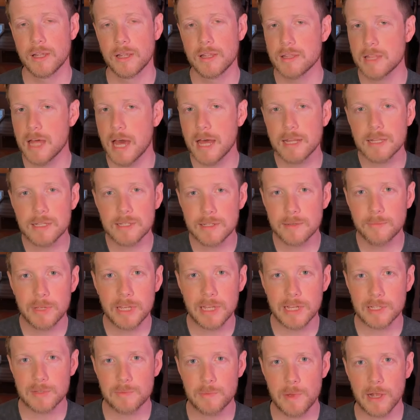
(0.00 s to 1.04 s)
That is to be
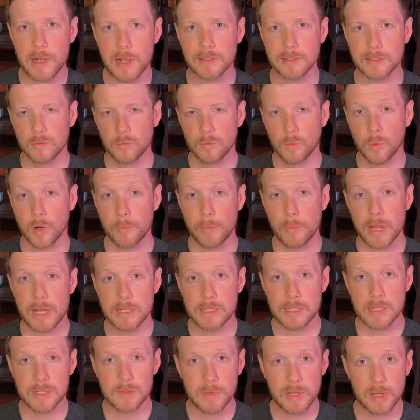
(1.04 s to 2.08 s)
expected. What
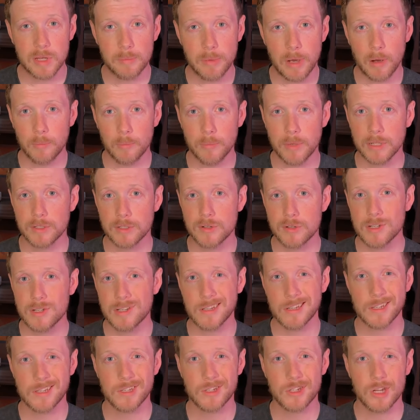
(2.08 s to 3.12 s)
amazes me about Michter's
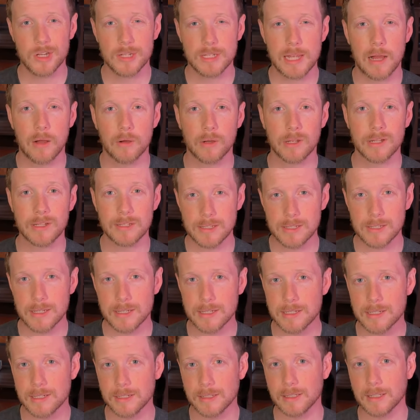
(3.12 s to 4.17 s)
is just how
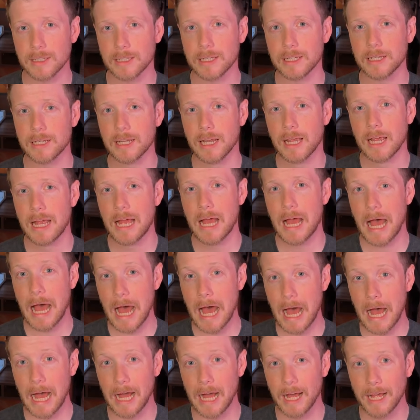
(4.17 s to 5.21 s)
consistently
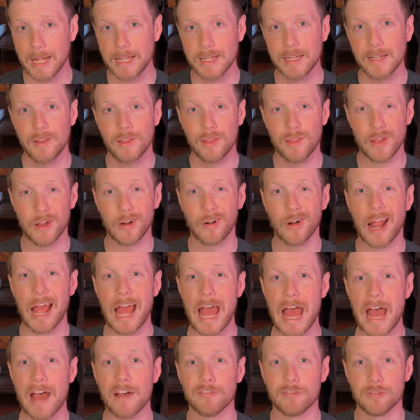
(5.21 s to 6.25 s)
high their
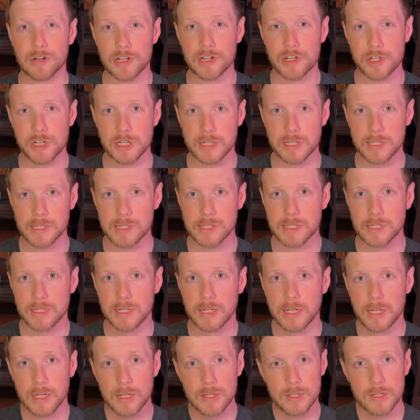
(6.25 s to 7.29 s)
average is.
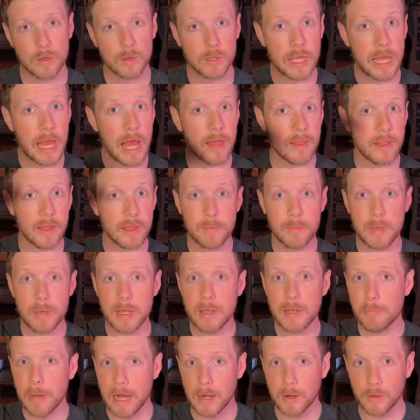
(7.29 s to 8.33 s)
So yeah, they may
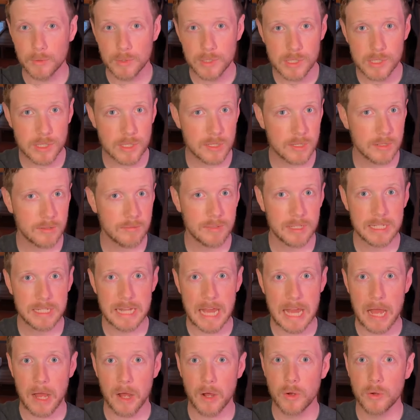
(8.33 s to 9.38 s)
bounce
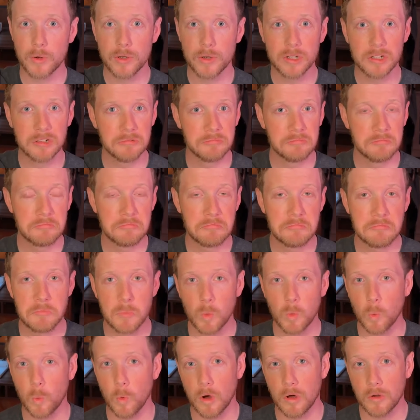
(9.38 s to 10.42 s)
down
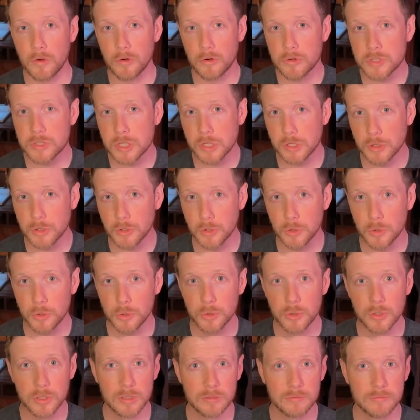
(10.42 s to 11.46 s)
1 or
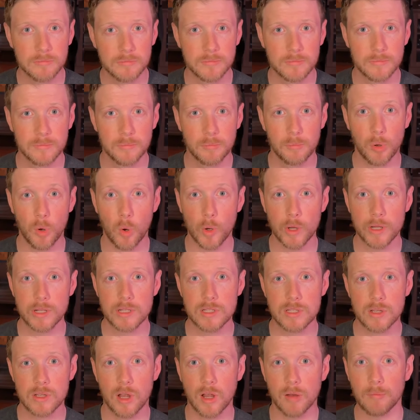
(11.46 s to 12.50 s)
2
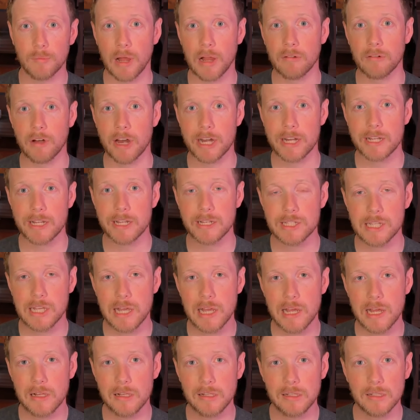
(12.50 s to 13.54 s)
points on my rating
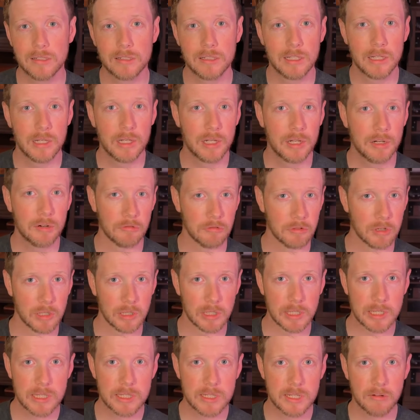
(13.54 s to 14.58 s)
scale,
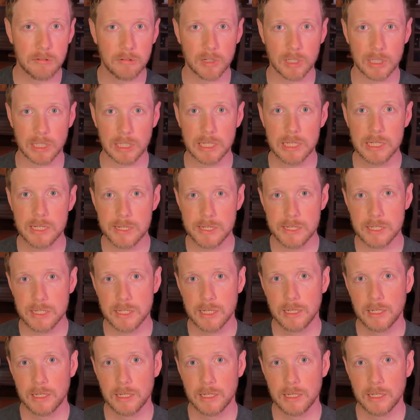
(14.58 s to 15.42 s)
release to release,